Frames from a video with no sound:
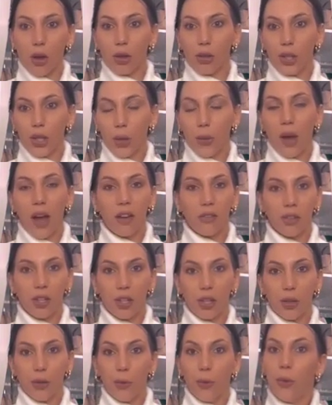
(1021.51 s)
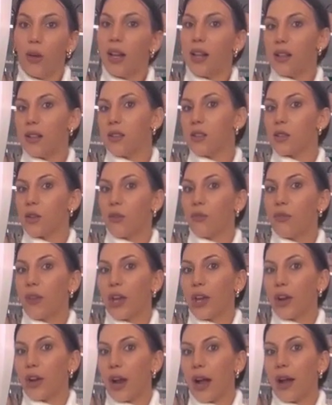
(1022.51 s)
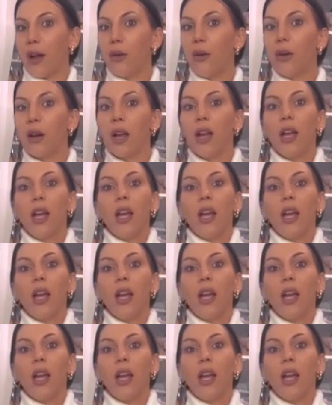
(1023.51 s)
All you have to do is figure out